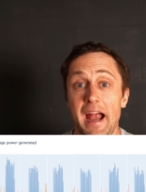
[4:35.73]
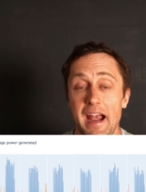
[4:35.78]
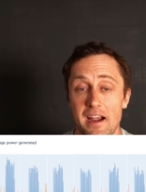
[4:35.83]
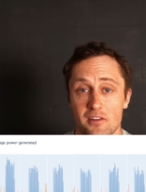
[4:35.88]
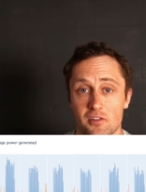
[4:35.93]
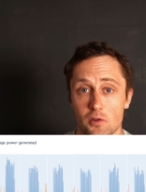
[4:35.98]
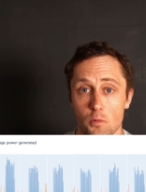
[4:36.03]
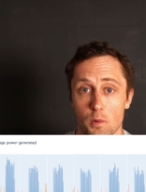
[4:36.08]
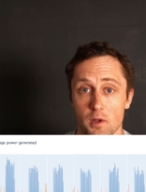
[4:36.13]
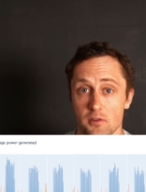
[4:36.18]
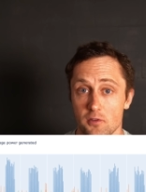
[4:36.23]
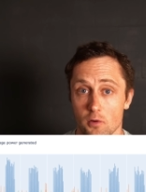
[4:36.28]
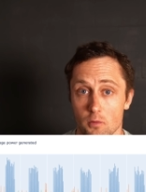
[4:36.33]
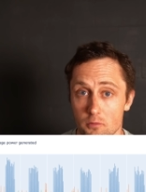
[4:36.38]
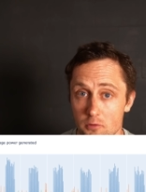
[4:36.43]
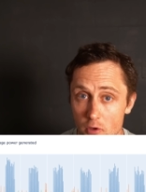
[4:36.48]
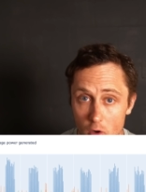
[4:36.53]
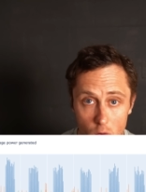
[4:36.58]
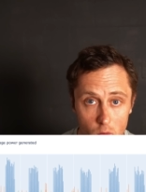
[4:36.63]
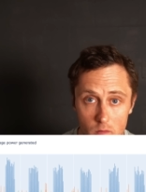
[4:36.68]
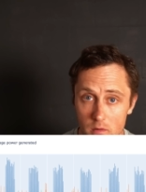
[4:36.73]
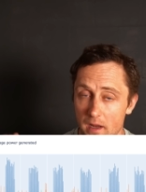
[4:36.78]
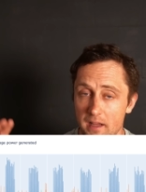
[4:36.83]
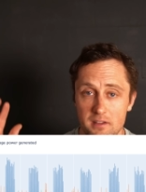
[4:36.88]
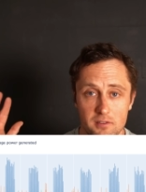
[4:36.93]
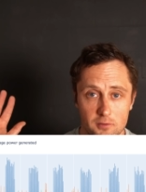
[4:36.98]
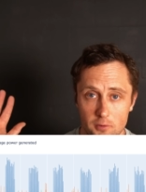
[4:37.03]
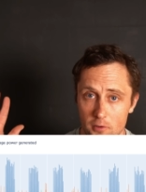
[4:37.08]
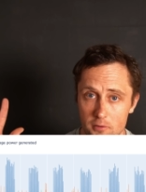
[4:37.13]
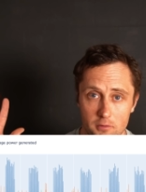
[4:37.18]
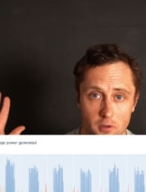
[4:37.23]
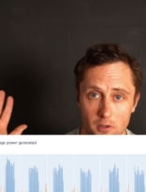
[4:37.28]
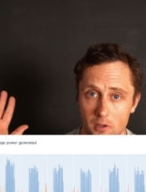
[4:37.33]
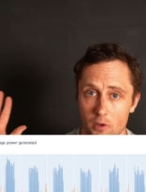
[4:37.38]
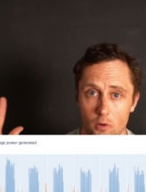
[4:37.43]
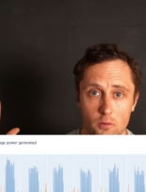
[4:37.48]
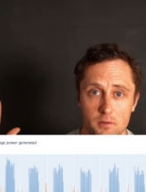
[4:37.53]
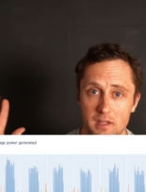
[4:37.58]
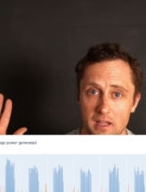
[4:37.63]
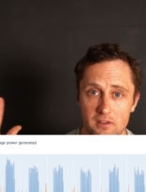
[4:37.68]
air squat, so no external
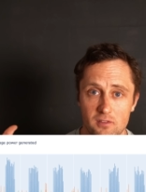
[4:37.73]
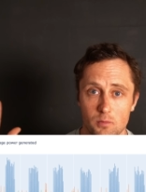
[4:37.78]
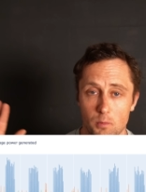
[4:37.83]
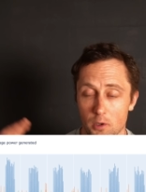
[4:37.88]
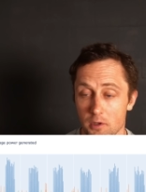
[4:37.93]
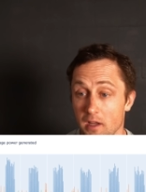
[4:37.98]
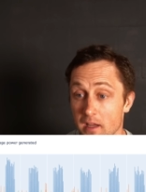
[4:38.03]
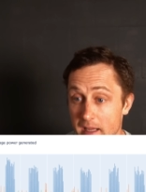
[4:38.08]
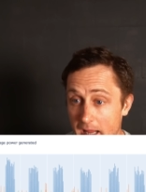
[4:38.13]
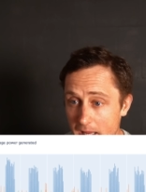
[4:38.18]
load and so on.